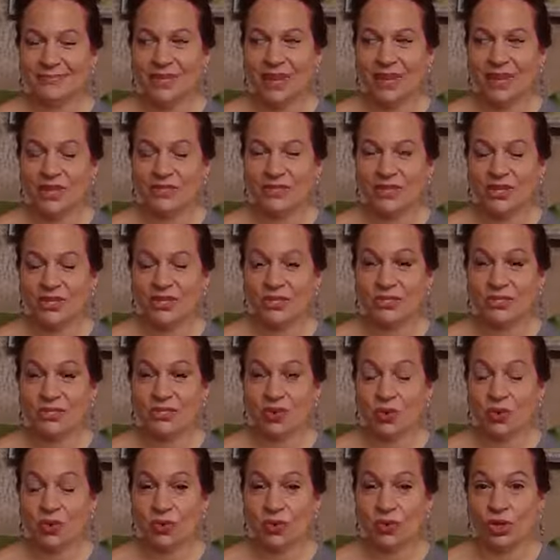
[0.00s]
If they
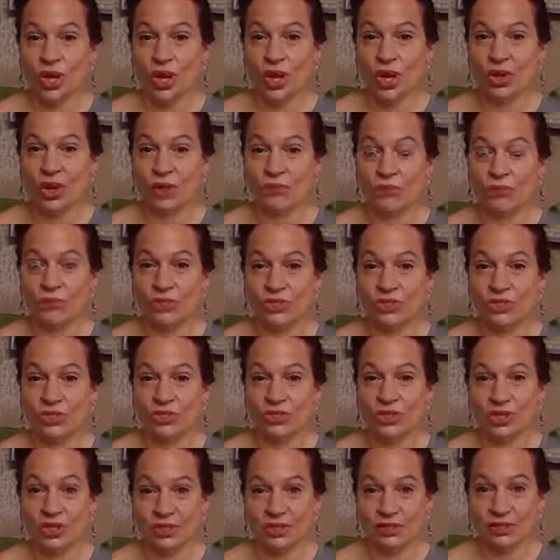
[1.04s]
don't line up with
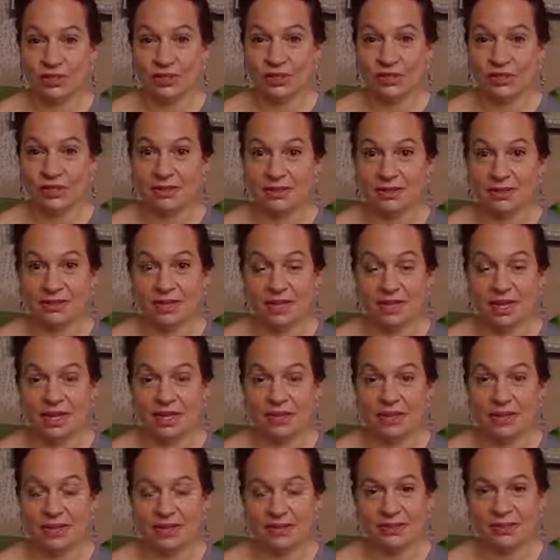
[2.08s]
Jesus,
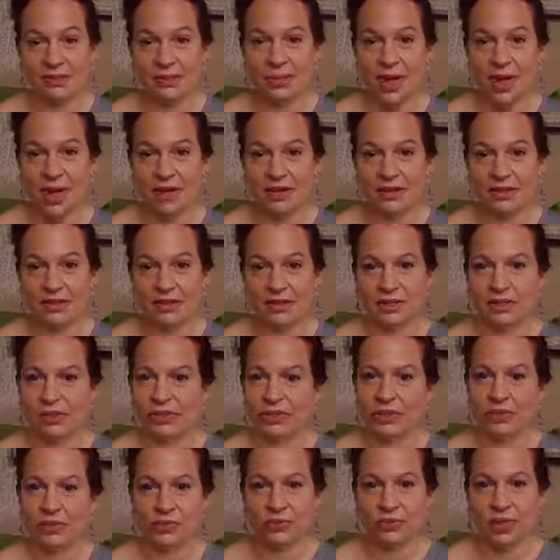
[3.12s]
guess what?
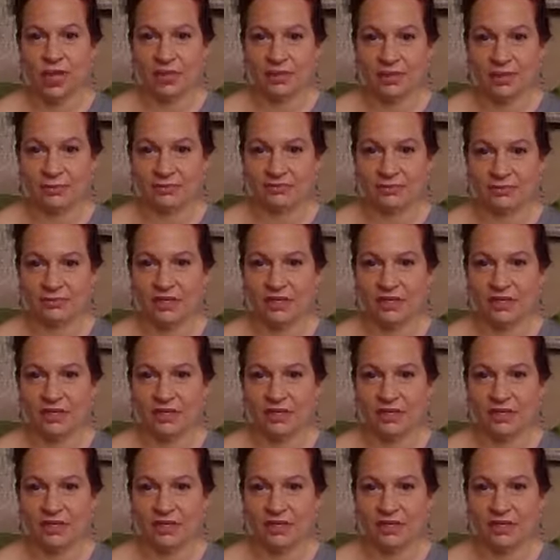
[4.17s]
You don't get them.